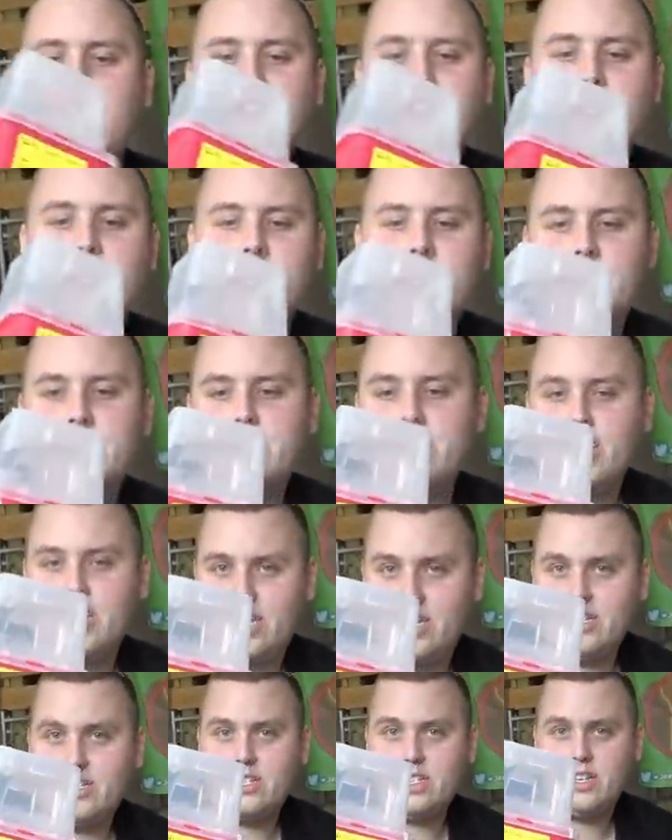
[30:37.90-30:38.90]
That's what it looks
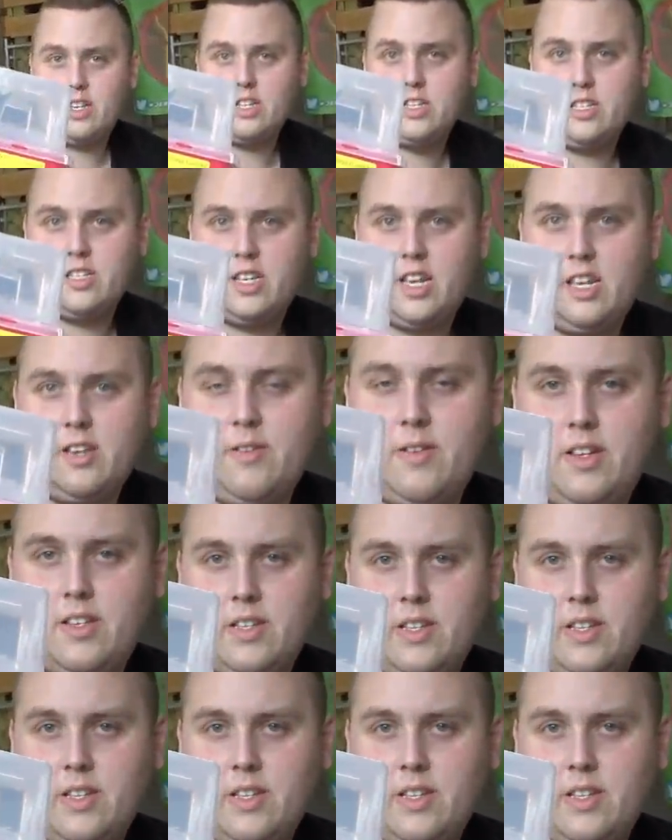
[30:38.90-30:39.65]
like, isn't it? That's exactly what.